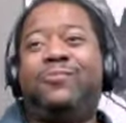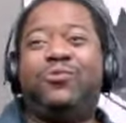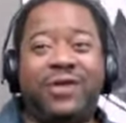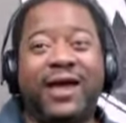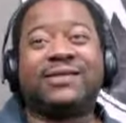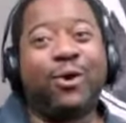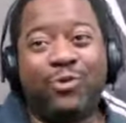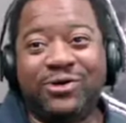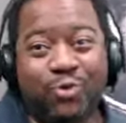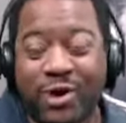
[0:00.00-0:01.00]
Yes, I
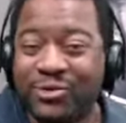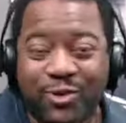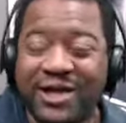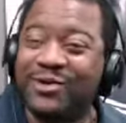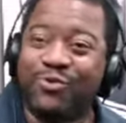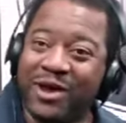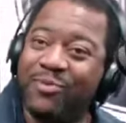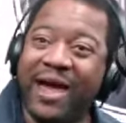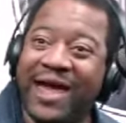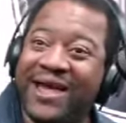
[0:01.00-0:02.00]
would watch, watch a
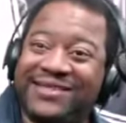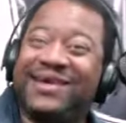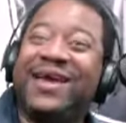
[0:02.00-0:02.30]
rematch,